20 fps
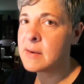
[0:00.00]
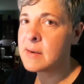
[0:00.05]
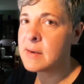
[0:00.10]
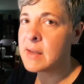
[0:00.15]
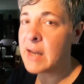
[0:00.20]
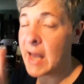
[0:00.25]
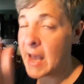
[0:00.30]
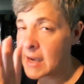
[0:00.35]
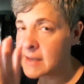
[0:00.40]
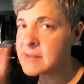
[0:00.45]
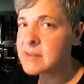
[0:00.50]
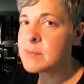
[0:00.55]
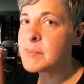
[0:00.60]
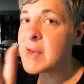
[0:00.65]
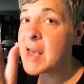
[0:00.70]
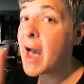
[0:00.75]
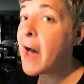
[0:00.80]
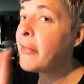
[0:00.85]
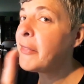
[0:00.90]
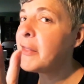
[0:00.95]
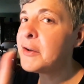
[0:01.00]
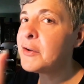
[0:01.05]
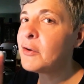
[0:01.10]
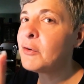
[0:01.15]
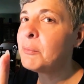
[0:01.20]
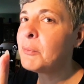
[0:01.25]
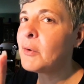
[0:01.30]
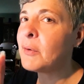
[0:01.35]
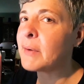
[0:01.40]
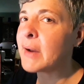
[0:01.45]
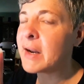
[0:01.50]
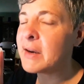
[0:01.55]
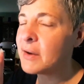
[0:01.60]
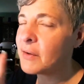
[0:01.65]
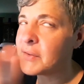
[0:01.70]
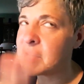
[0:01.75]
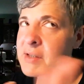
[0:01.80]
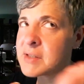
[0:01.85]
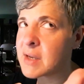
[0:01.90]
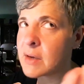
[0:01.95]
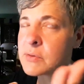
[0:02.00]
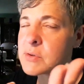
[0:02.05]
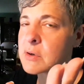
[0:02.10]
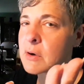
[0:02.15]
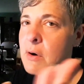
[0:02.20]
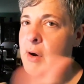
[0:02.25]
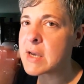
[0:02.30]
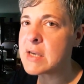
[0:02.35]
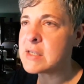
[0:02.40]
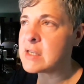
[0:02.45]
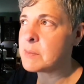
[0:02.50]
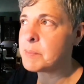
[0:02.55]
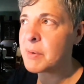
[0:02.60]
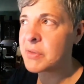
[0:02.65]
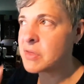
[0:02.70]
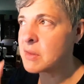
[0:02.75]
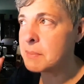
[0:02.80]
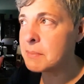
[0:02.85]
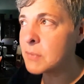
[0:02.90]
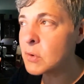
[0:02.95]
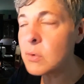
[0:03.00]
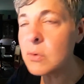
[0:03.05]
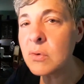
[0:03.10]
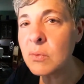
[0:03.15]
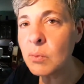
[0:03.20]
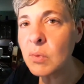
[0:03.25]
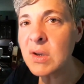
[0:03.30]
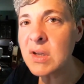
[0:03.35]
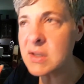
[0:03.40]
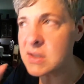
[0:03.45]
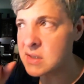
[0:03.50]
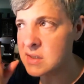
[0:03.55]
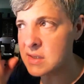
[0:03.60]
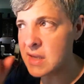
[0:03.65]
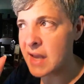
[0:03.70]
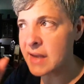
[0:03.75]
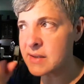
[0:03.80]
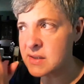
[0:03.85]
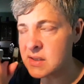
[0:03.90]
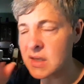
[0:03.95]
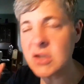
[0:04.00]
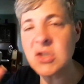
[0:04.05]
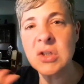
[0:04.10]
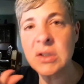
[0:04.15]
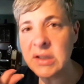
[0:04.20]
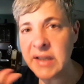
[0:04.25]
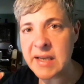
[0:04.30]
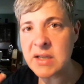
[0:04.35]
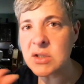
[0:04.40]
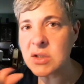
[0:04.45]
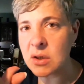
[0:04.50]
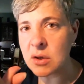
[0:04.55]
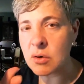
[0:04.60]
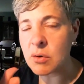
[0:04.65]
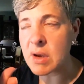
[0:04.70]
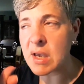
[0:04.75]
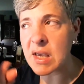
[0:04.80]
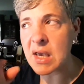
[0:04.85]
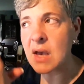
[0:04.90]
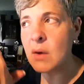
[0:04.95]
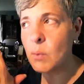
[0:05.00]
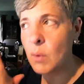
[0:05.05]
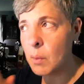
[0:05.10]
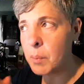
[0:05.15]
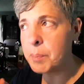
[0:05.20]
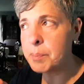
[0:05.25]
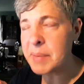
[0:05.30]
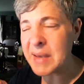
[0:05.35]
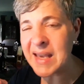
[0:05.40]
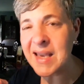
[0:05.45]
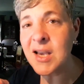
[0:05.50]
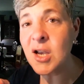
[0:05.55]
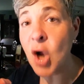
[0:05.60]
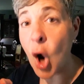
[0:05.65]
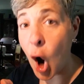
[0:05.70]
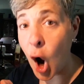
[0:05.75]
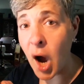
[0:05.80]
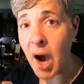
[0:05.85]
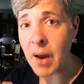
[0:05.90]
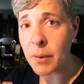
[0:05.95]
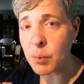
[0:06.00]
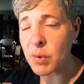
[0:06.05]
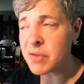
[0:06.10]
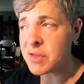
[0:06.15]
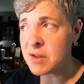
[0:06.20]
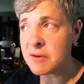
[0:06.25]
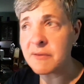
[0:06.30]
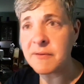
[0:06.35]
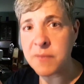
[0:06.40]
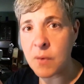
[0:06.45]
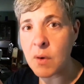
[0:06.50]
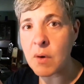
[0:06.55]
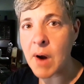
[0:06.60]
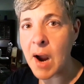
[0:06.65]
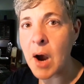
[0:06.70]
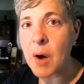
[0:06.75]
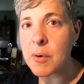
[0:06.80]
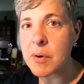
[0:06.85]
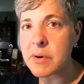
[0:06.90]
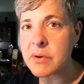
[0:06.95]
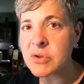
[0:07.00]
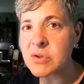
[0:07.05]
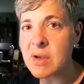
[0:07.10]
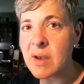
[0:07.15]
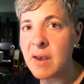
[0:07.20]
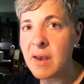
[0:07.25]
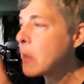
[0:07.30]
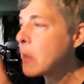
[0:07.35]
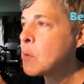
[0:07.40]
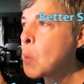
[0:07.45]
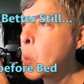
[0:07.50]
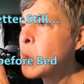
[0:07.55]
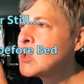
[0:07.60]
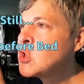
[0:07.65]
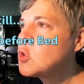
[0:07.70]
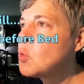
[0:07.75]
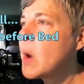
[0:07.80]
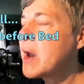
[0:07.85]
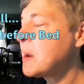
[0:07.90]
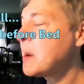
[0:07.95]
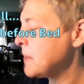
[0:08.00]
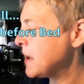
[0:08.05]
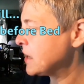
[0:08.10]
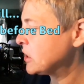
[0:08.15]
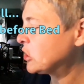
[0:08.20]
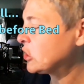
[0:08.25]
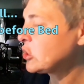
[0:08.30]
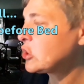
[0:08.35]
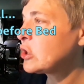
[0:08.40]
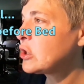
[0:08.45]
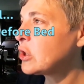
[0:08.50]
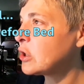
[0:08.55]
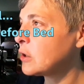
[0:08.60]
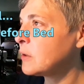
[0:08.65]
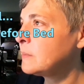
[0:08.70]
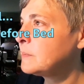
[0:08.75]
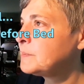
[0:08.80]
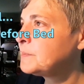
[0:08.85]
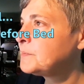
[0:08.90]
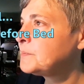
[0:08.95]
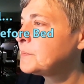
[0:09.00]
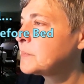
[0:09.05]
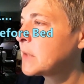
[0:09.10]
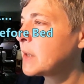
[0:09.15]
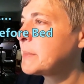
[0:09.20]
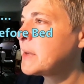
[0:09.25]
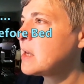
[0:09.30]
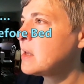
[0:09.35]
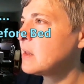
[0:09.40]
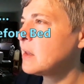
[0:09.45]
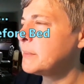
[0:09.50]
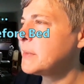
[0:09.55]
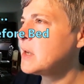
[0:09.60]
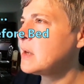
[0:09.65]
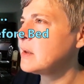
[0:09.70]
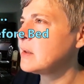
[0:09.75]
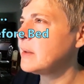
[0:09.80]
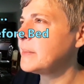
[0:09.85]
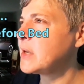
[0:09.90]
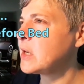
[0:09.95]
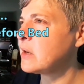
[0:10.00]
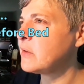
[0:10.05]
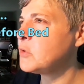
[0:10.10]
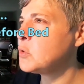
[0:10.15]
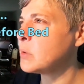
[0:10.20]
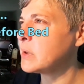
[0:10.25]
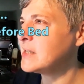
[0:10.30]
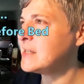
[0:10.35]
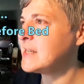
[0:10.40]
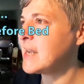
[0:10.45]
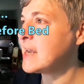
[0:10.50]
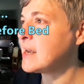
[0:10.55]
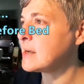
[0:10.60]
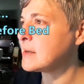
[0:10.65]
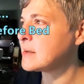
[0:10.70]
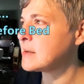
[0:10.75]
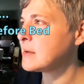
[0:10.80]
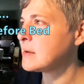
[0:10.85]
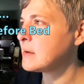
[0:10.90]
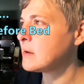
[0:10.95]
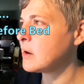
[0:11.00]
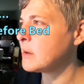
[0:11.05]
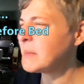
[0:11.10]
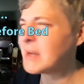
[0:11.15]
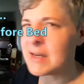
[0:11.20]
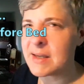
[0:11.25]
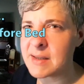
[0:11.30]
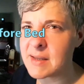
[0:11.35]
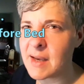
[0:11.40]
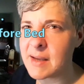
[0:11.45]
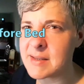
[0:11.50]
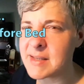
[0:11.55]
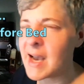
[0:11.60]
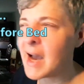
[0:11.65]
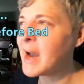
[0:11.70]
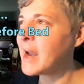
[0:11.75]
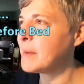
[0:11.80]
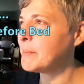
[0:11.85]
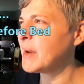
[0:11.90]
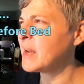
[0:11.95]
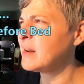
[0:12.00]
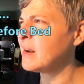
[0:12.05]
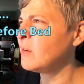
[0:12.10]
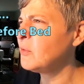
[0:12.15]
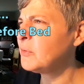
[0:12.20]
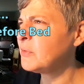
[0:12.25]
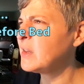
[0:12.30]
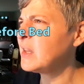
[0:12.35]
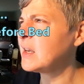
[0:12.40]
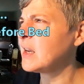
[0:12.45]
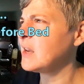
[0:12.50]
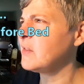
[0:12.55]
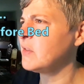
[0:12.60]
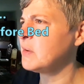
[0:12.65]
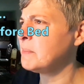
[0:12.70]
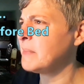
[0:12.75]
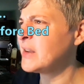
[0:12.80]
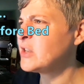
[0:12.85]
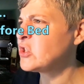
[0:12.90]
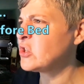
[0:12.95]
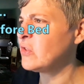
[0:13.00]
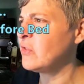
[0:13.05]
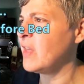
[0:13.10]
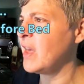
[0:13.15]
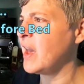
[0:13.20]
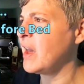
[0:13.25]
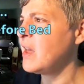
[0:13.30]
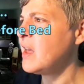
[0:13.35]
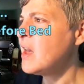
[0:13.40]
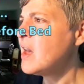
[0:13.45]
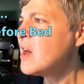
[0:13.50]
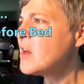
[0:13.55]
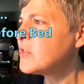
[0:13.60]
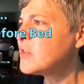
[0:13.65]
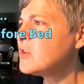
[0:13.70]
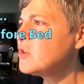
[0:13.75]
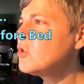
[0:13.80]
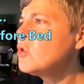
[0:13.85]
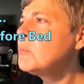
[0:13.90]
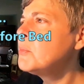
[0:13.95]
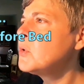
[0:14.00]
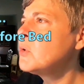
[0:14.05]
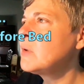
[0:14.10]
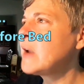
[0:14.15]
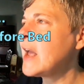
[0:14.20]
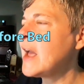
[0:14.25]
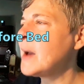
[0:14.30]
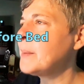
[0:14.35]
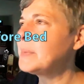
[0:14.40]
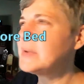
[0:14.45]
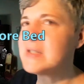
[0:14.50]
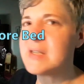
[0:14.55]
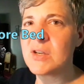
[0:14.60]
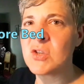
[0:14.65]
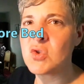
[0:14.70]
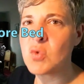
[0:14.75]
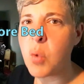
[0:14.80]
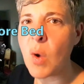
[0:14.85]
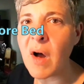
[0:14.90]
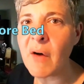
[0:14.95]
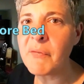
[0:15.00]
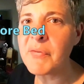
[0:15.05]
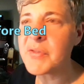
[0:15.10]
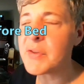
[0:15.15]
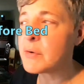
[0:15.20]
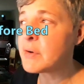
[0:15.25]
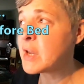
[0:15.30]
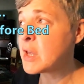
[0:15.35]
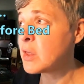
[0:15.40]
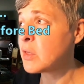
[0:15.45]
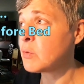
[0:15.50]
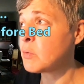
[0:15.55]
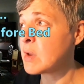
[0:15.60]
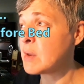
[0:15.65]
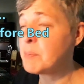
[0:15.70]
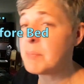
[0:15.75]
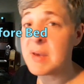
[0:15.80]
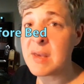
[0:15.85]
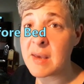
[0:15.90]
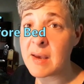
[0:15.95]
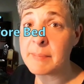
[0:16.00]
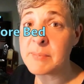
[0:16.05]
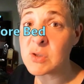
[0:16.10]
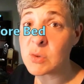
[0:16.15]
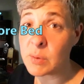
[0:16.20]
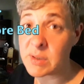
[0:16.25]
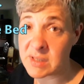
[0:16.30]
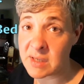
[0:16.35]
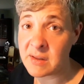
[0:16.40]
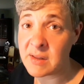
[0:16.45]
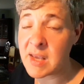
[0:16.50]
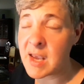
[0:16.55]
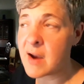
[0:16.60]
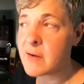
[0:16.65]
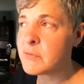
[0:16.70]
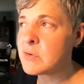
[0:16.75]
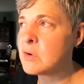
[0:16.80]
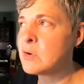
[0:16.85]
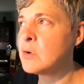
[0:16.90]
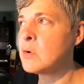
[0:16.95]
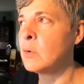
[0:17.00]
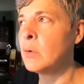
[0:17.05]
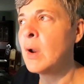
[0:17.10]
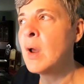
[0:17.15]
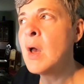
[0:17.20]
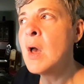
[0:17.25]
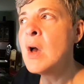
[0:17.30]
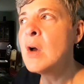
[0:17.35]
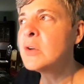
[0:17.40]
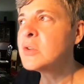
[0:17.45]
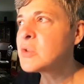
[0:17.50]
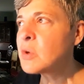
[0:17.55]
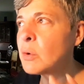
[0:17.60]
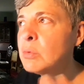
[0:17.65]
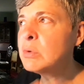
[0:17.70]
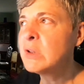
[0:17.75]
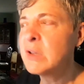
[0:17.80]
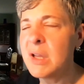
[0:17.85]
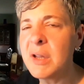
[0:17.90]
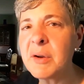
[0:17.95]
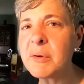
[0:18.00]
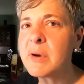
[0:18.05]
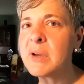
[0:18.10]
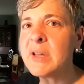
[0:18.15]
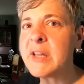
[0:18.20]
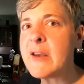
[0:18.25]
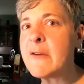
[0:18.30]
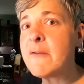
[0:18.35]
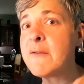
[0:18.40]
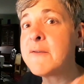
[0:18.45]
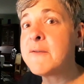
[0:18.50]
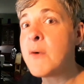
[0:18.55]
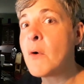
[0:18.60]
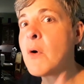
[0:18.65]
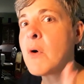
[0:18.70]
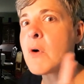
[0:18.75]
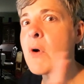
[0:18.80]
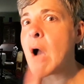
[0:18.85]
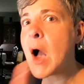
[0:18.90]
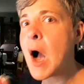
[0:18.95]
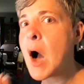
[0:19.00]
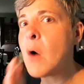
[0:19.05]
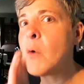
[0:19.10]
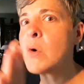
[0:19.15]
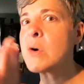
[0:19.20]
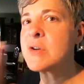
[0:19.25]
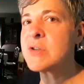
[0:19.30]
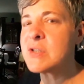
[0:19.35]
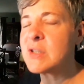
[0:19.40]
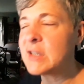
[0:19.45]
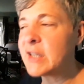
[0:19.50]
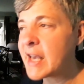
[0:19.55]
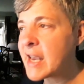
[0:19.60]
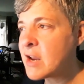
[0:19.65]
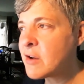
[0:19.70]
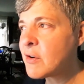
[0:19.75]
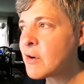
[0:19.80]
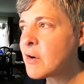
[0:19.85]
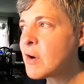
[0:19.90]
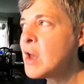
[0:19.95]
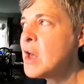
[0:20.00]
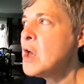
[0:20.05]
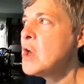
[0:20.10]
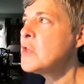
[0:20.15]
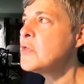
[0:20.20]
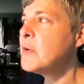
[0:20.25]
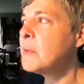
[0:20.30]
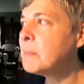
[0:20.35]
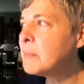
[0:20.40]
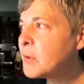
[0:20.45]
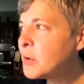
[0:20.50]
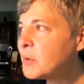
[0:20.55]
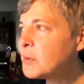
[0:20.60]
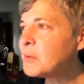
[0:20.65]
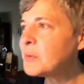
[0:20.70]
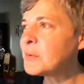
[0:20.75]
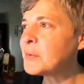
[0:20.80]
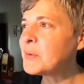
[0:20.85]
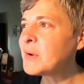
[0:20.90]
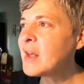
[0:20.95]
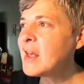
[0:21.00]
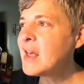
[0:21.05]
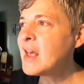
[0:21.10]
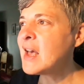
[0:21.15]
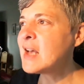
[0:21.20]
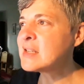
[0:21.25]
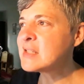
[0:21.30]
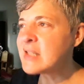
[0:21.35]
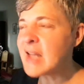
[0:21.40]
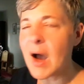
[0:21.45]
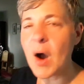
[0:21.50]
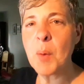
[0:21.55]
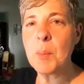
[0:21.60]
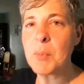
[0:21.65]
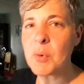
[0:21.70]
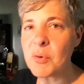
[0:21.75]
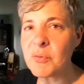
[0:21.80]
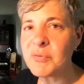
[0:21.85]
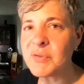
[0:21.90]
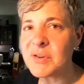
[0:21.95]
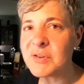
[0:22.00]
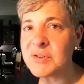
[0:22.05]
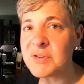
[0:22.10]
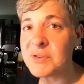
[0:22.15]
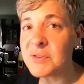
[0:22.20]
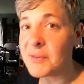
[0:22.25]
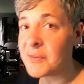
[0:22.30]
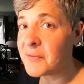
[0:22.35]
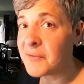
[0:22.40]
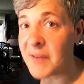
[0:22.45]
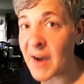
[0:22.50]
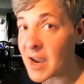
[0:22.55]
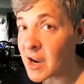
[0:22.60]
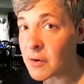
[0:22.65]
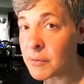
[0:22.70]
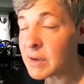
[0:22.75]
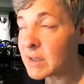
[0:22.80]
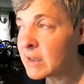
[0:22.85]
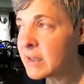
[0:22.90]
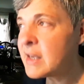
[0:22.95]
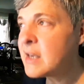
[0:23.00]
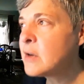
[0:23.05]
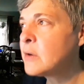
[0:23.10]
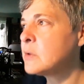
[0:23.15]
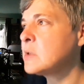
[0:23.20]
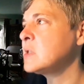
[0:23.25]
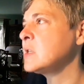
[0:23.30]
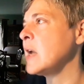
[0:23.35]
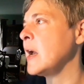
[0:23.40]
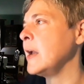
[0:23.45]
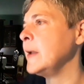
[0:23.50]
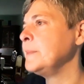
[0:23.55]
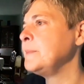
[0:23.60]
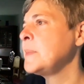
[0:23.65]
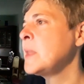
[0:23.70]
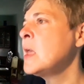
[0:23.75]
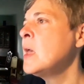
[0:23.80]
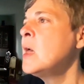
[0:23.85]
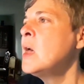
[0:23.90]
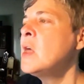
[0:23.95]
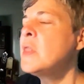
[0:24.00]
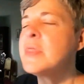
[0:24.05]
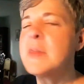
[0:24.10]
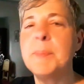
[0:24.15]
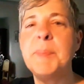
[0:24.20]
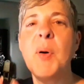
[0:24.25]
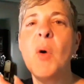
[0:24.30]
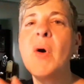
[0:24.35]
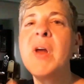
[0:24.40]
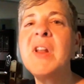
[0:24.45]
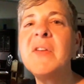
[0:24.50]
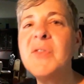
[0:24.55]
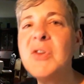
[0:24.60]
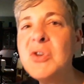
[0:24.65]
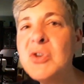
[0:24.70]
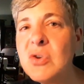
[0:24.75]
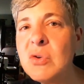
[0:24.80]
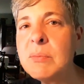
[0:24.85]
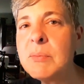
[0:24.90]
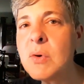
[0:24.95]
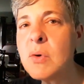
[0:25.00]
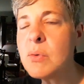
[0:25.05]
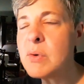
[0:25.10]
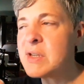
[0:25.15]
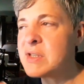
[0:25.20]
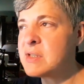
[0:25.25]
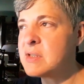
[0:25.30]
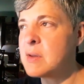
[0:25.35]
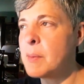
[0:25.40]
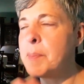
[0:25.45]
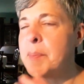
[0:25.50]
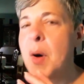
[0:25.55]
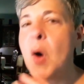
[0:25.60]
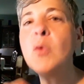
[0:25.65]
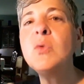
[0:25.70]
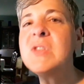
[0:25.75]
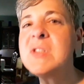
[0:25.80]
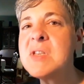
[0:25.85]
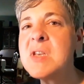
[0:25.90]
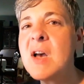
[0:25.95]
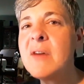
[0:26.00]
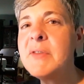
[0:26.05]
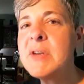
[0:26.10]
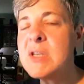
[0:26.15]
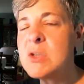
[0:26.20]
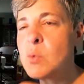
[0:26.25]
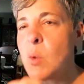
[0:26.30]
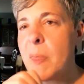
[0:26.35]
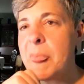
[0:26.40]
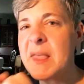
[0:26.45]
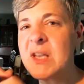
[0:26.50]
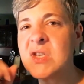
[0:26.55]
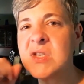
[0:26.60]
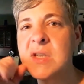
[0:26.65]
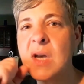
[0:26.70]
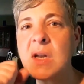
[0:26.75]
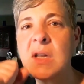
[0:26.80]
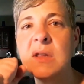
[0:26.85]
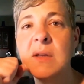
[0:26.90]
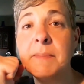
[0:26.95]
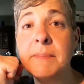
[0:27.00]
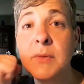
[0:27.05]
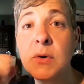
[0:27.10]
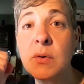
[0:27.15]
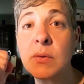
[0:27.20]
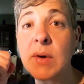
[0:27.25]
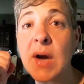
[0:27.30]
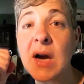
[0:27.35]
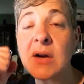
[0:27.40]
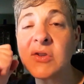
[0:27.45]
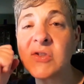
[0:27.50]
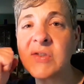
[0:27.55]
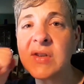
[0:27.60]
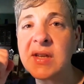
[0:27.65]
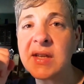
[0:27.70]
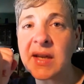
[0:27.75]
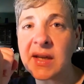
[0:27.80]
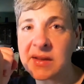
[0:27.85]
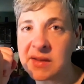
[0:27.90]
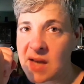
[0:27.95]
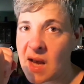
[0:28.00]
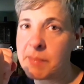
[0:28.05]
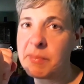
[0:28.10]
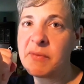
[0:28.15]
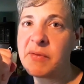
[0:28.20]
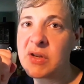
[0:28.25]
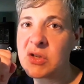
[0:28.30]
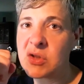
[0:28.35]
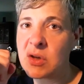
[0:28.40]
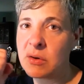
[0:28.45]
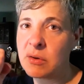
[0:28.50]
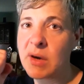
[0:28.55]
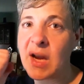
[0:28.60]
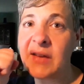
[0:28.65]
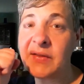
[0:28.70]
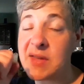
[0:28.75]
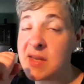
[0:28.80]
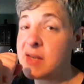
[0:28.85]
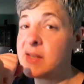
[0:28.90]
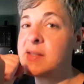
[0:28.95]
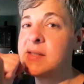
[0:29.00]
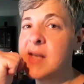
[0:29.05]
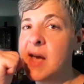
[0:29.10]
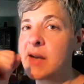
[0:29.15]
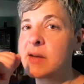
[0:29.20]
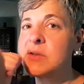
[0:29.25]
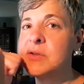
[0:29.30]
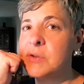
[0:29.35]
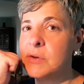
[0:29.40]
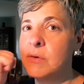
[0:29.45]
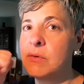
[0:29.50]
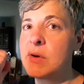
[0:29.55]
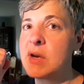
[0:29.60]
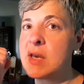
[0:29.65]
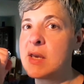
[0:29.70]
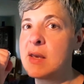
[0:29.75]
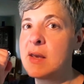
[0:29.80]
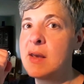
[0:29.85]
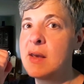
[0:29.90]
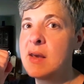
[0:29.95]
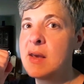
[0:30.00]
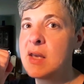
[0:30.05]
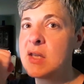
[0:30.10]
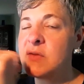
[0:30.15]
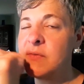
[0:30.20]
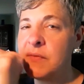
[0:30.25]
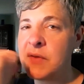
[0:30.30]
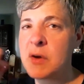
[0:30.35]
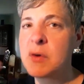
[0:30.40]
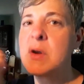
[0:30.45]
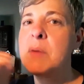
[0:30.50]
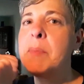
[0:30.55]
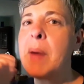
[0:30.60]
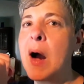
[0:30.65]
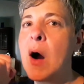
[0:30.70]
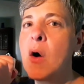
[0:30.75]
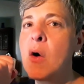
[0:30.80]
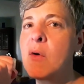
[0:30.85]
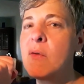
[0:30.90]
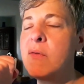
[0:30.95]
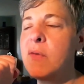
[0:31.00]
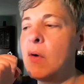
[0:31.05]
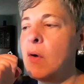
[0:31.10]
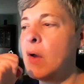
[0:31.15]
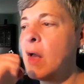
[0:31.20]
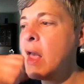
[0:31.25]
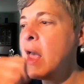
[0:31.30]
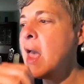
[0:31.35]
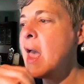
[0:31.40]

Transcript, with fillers: It has to be on the new moon. I know this sounds crazy, but the moon is at such a late degree, it will be gone within four hours. What you want to make sure let me let me let me give you a date or i mean a, a time i don't think i even mentioned that the new moon happens at 12:33 p.m. so it's in the afternoon so literally 4 hours later the moon has now moved into the fiery leo sign the point of a new moon is the potency of it is when the sun and the moon are sitting on top of each other at the exact degree it's very powerful.